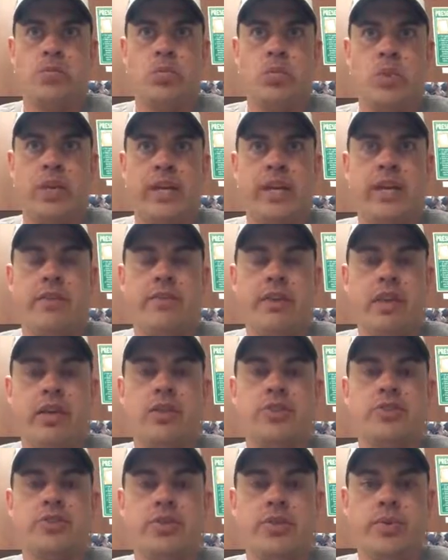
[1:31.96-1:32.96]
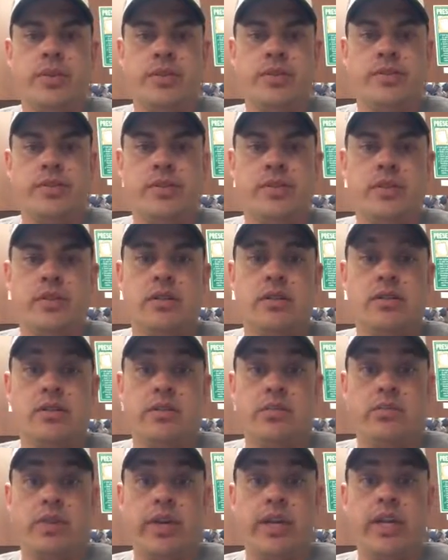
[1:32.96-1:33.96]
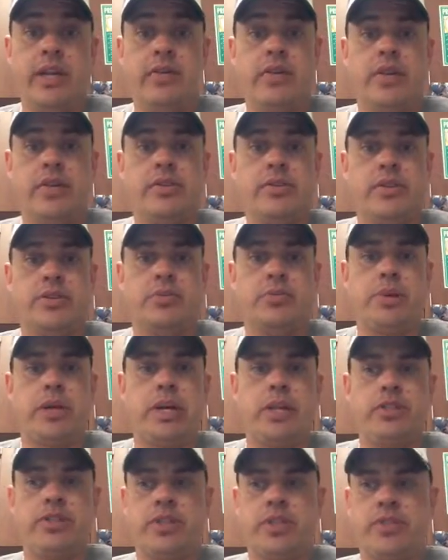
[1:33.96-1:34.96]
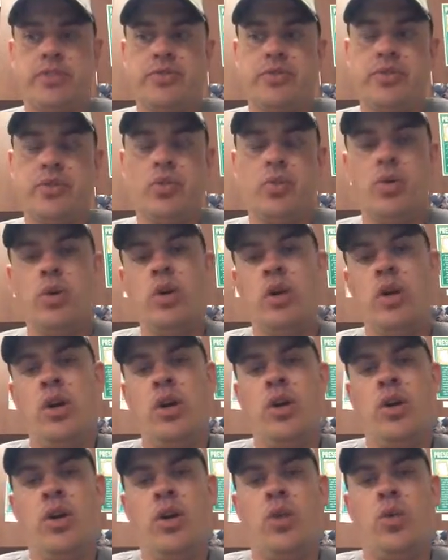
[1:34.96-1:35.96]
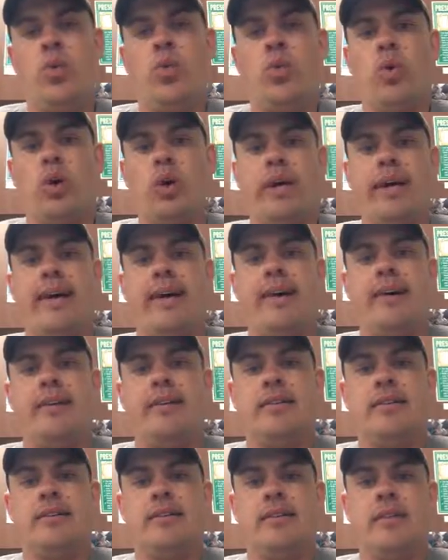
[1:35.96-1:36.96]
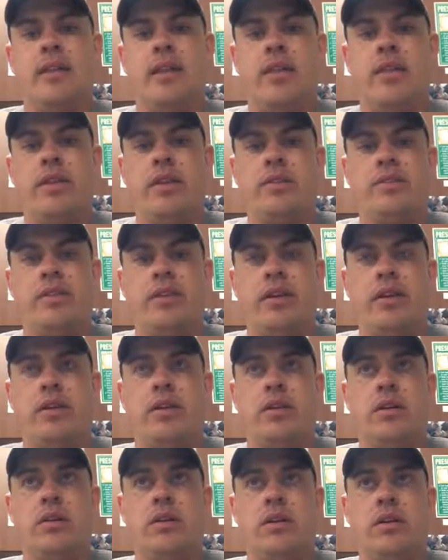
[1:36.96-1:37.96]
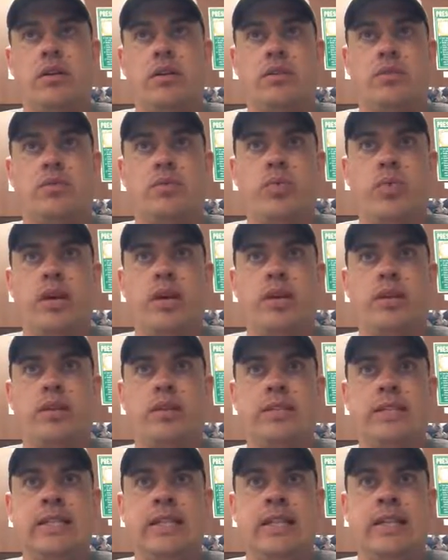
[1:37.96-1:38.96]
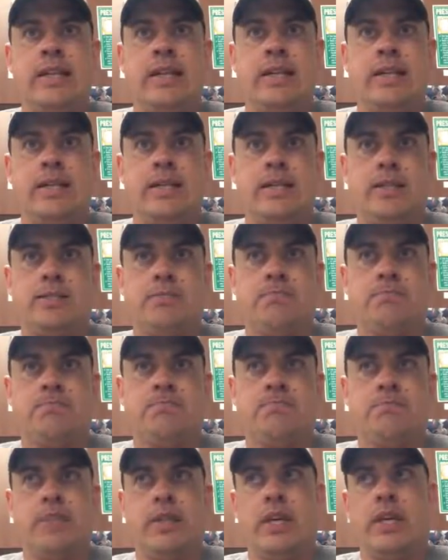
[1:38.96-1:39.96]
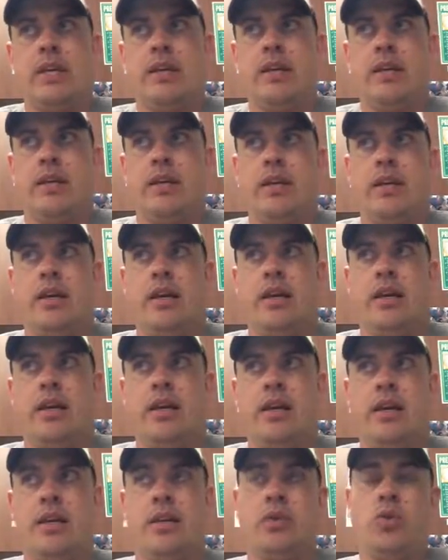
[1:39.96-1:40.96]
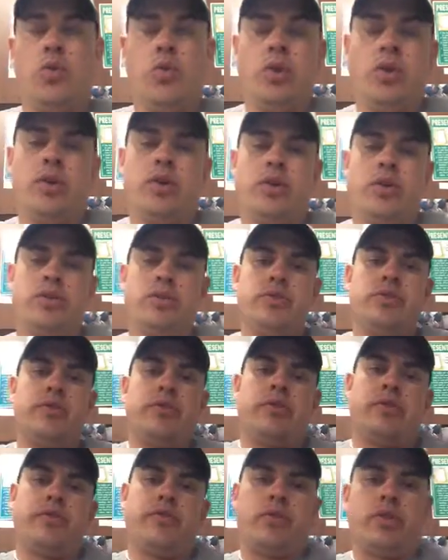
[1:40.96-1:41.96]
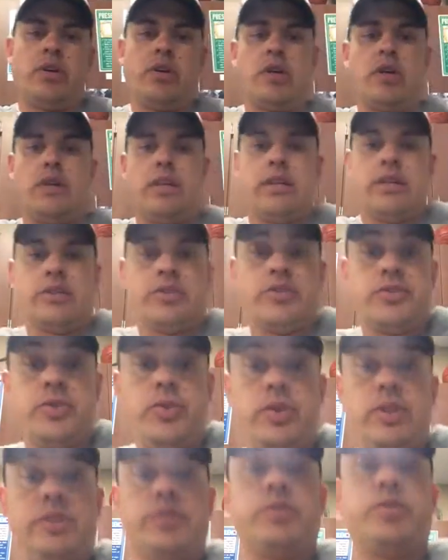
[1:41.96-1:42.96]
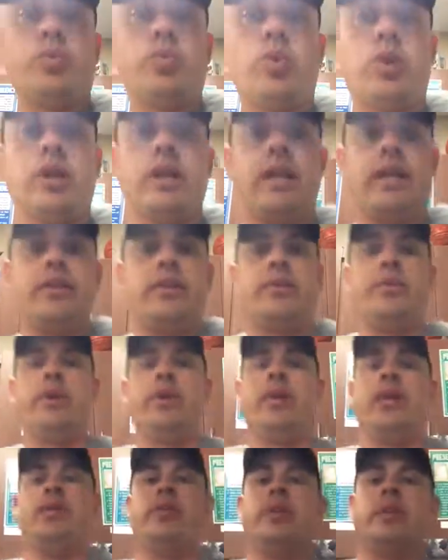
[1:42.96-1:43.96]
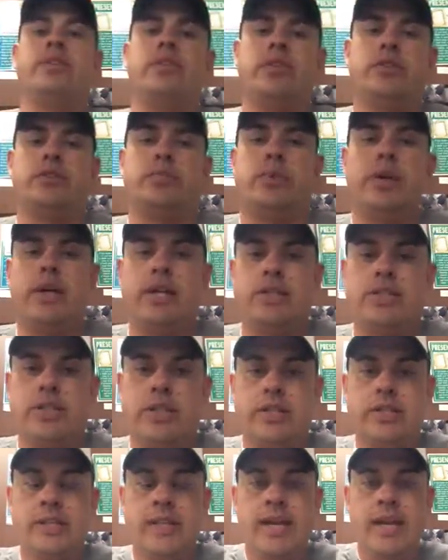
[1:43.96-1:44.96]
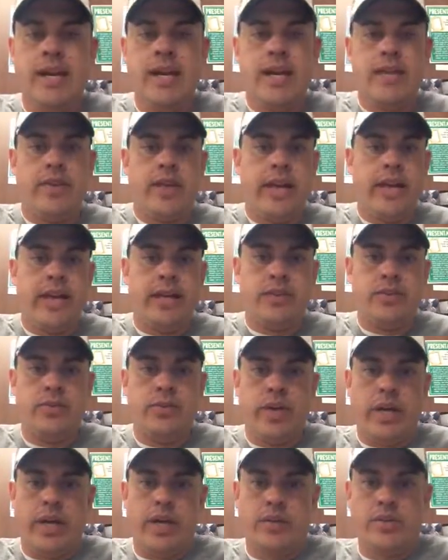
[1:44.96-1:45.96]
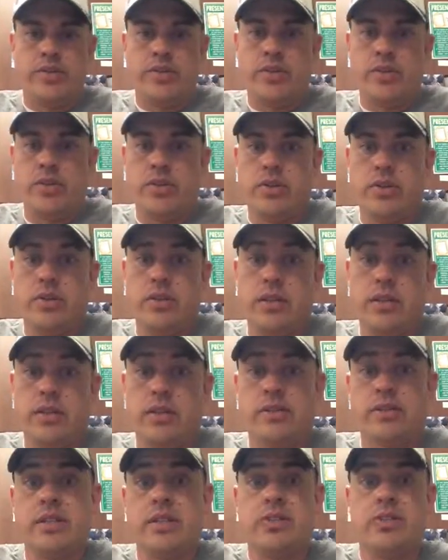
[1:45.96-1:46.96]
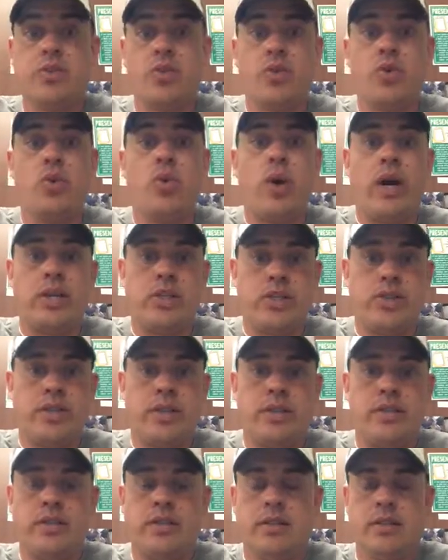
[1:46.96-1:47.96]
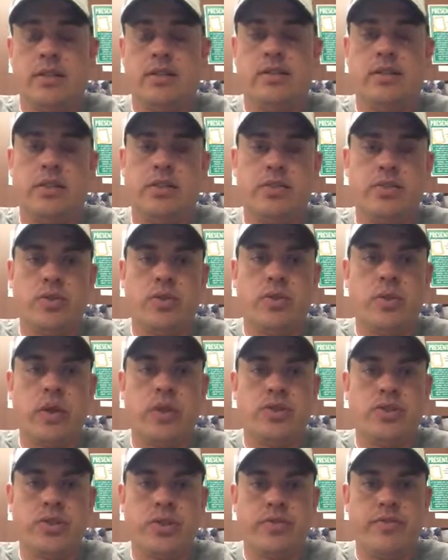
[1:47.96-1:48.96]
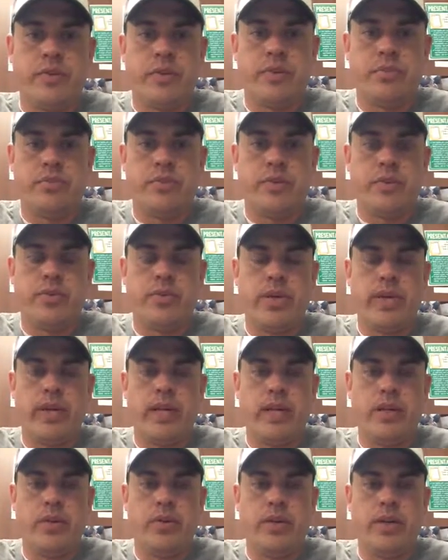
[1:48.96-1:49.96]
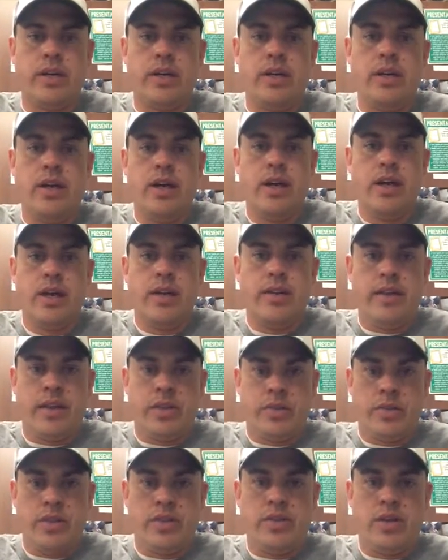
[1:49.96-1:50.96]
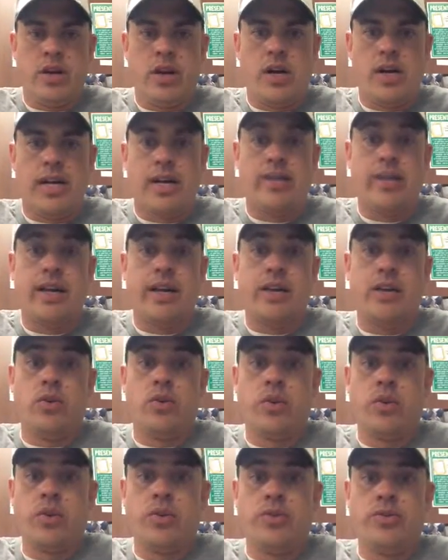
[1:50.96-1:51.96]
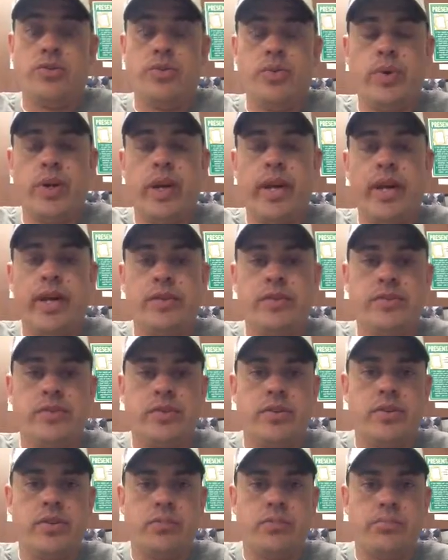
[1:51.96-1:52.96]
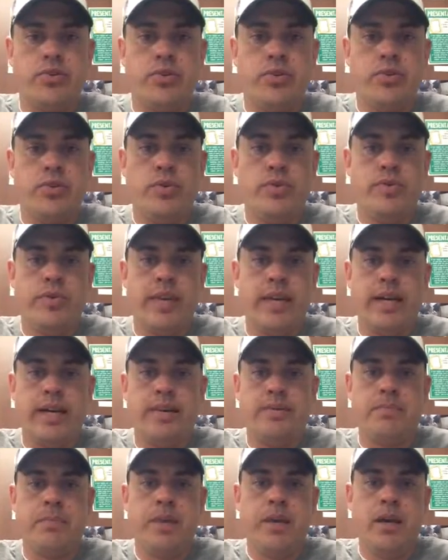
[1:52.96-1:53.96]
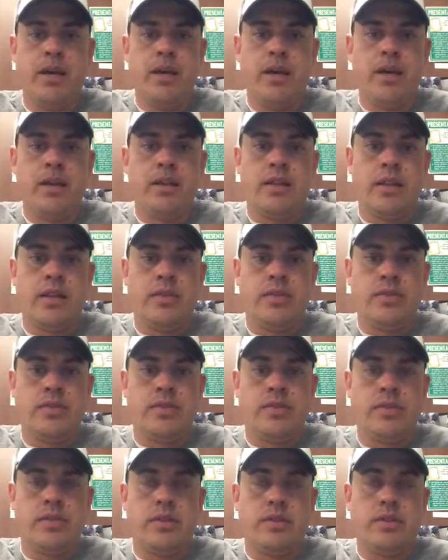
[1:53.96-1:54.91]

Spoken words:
when giving our students some reading research projects to work on this year as well. And in order for students to work on their reading research projects, they had to answer an essential question from the reading unit that we taught. And then in order to answer and prove that, they